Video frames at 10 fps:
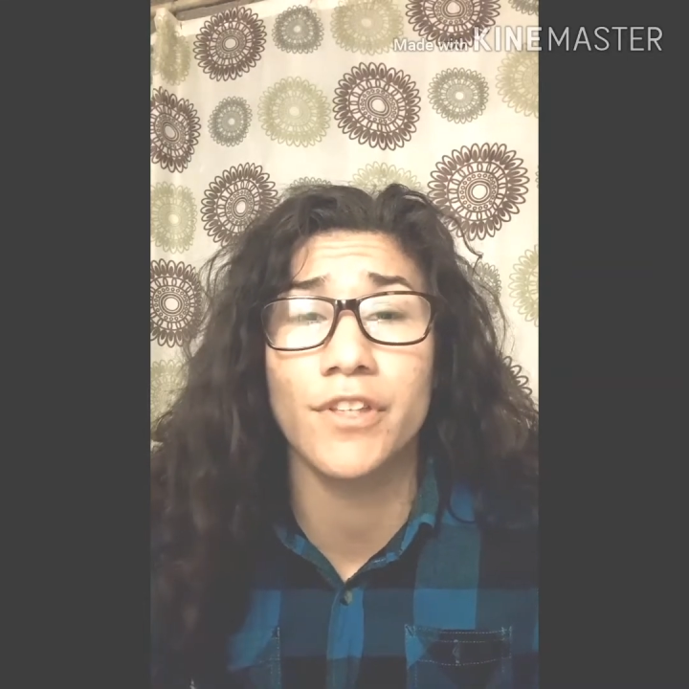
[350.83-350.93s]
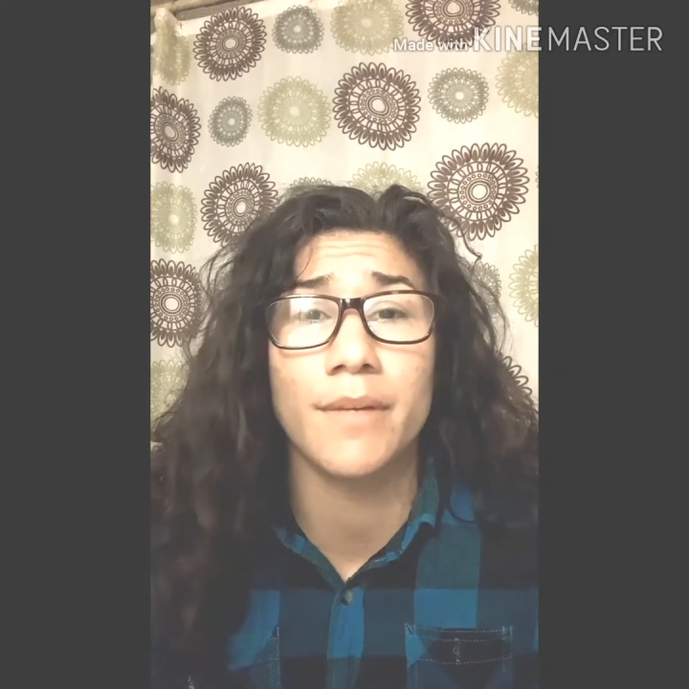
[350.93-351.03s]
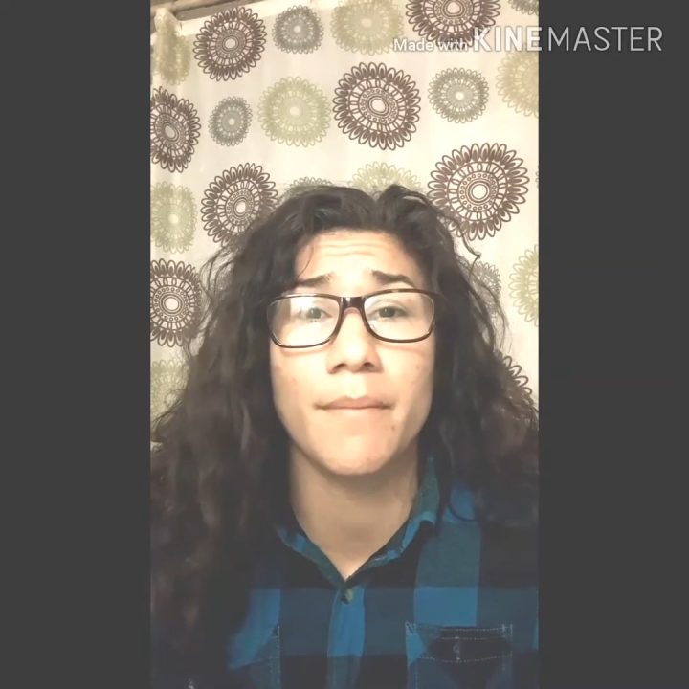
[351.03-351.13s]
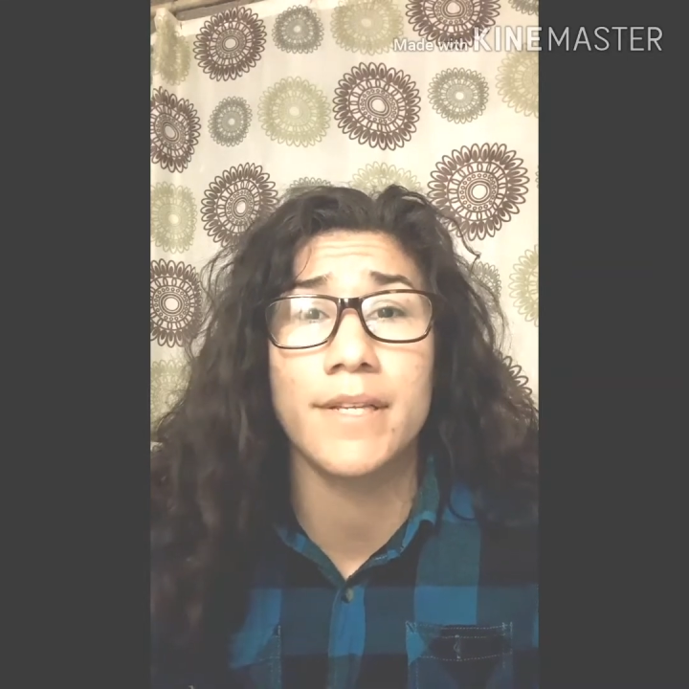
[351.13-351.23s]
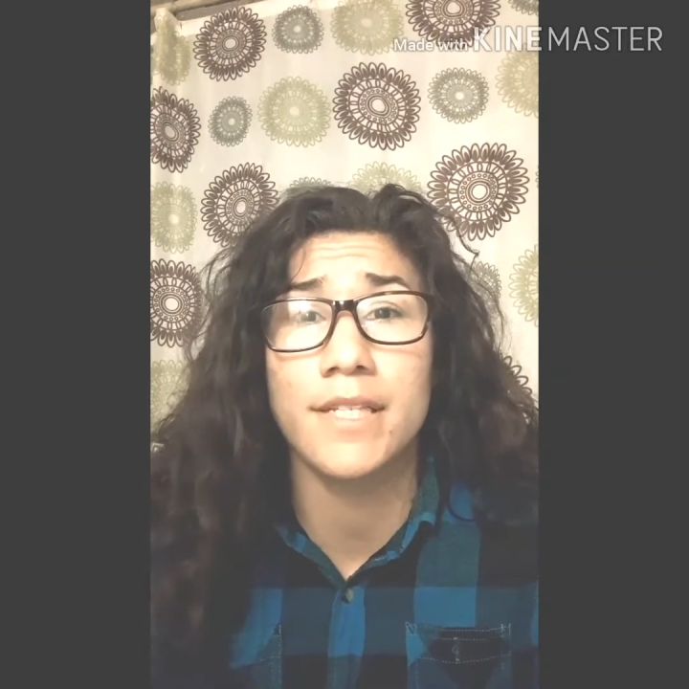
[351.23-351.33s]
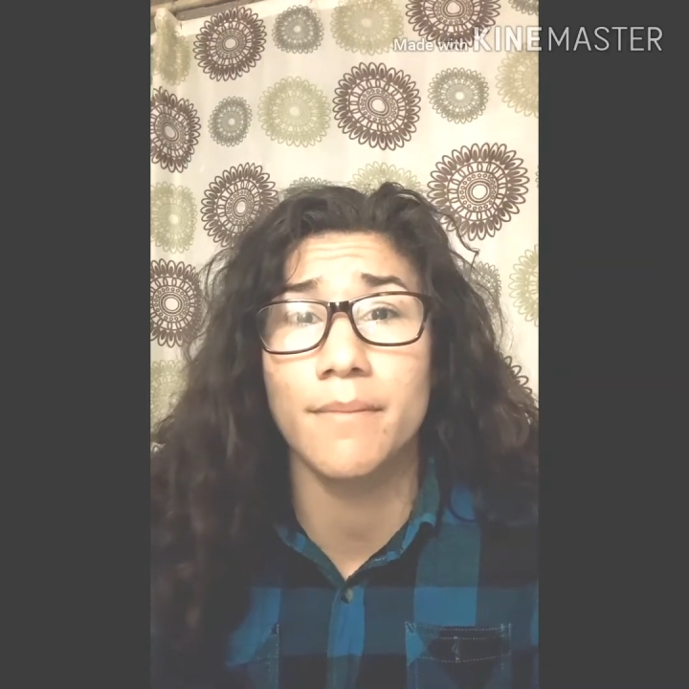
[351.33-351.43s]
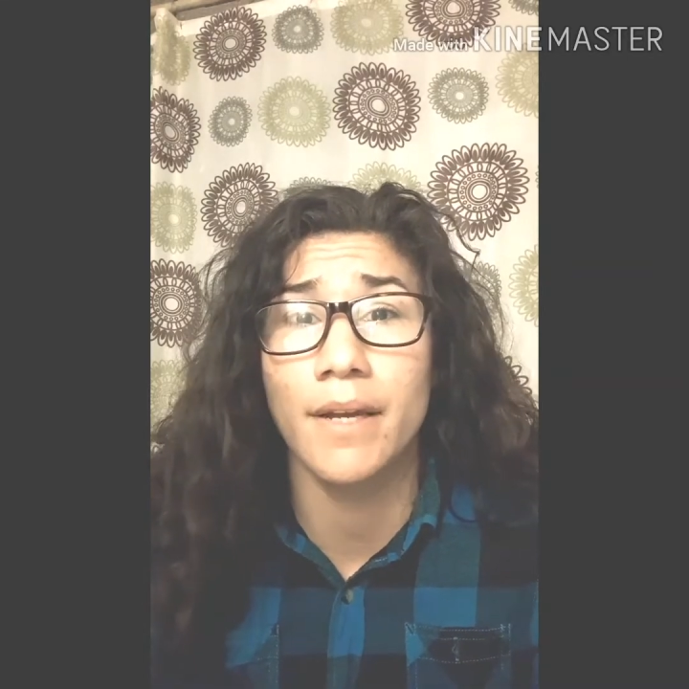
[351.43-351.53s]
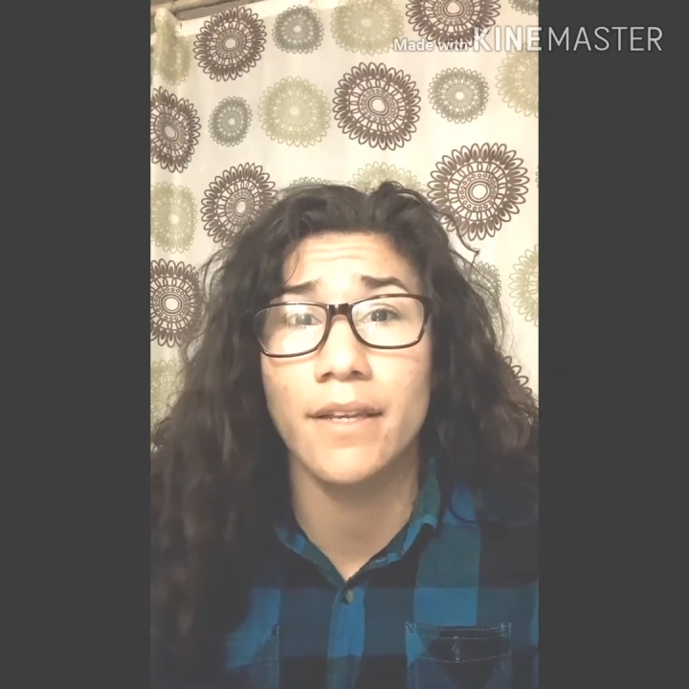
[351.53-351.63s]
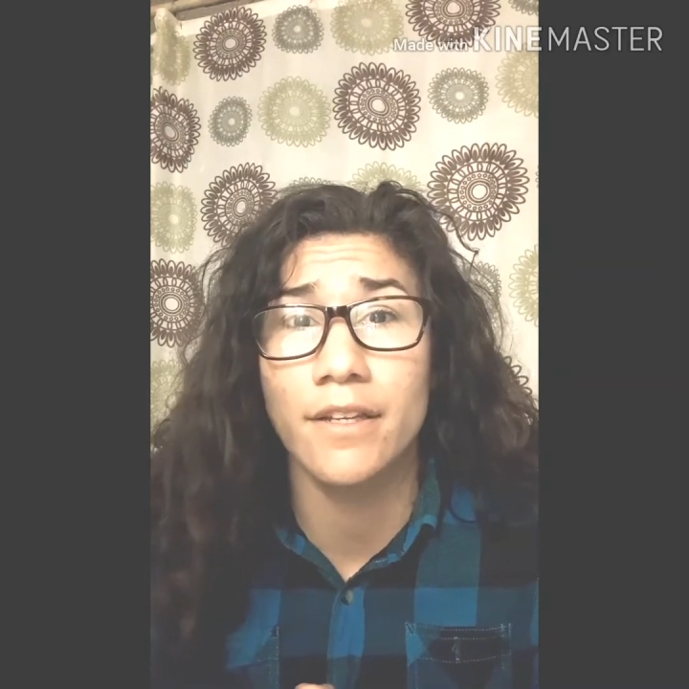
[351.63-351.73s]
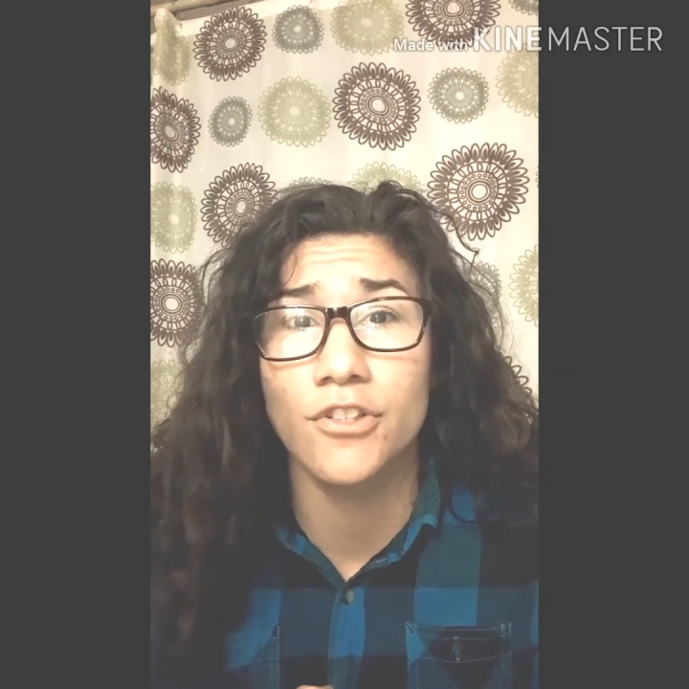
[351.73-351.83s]
they messed up my
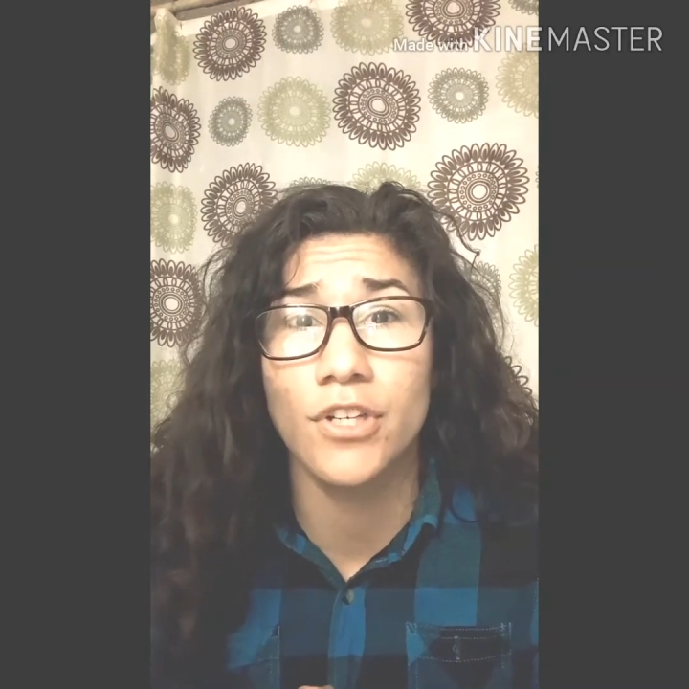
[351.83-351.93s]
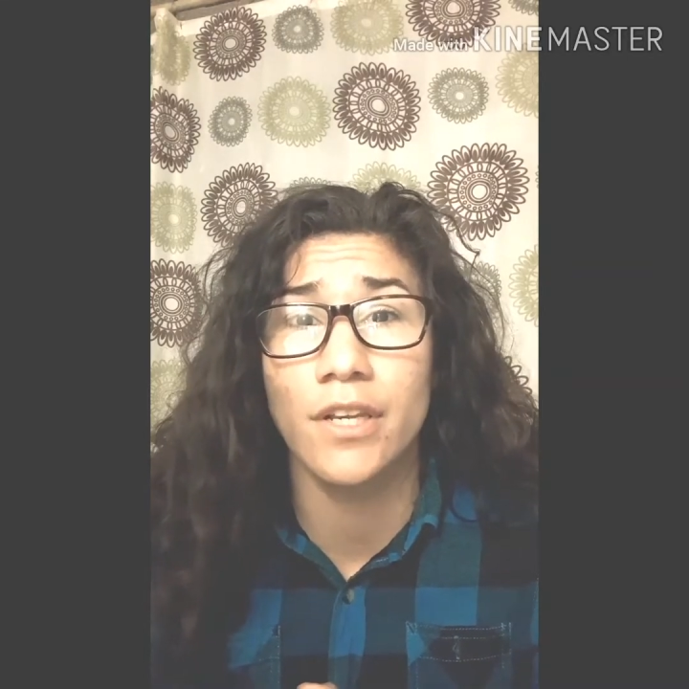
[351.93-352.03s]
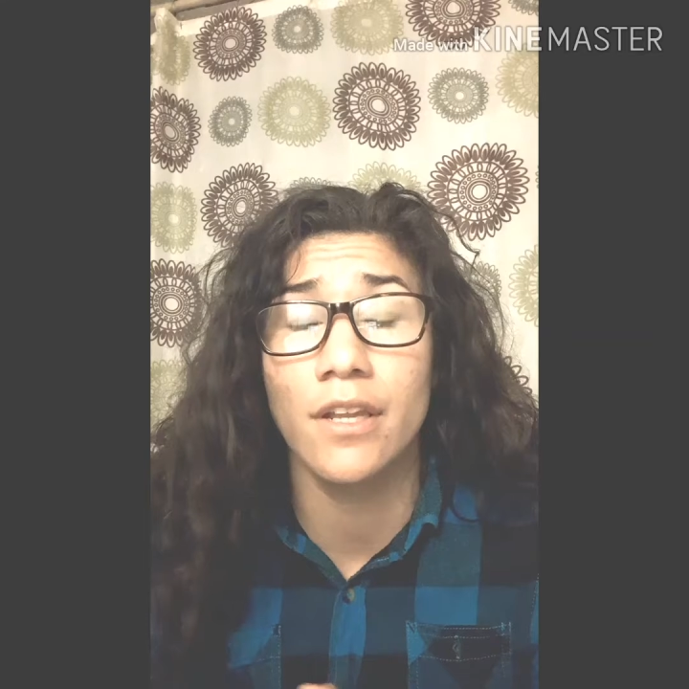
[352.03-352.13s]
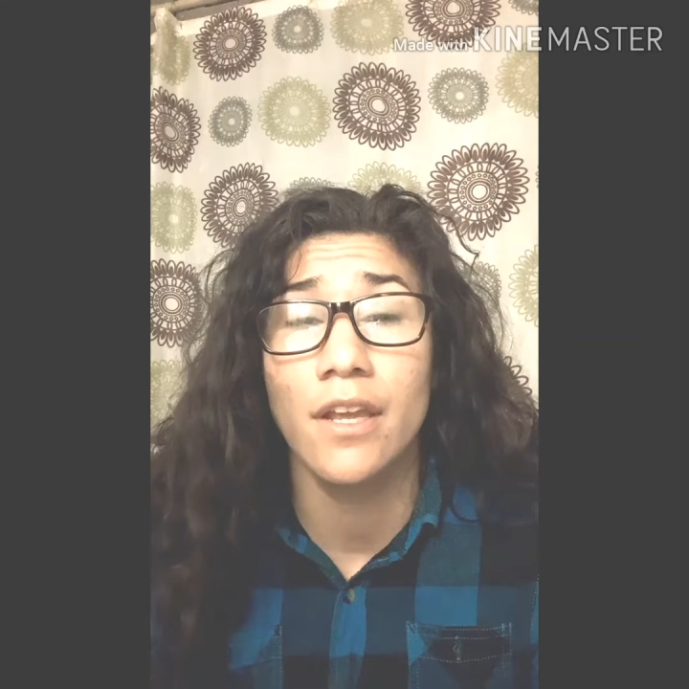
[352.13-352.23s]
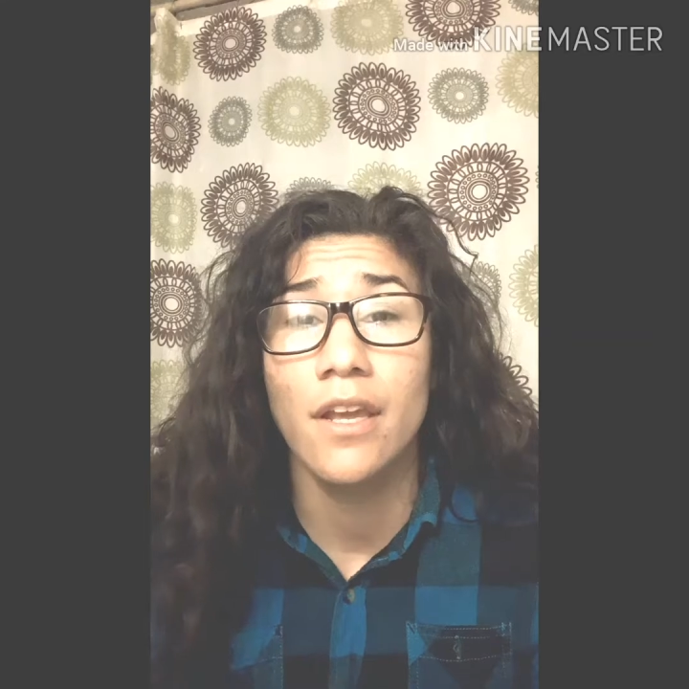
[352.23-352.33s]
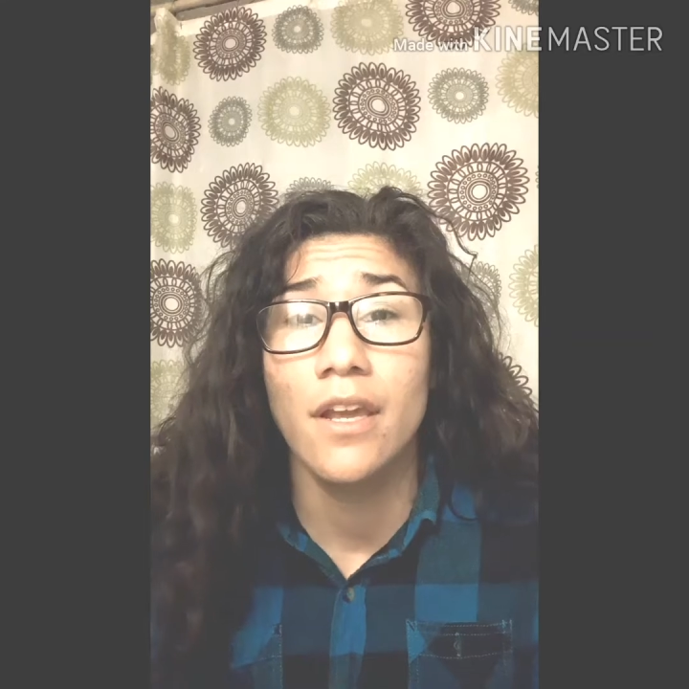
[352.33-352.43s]
ignition,